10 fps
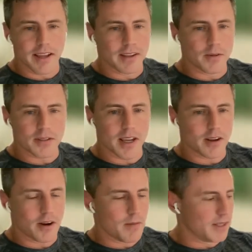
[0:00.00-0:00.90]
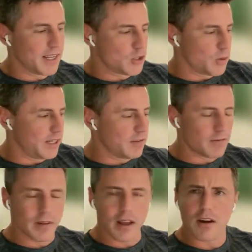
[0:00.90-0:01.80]
Like it was like, all right, Monday
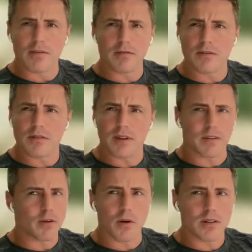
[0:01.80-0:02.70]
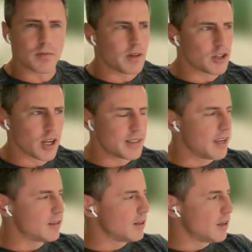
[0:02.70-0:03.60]
20th, whenever it was, when it
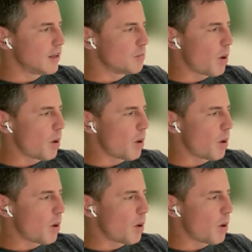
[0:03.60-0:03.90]
shut down.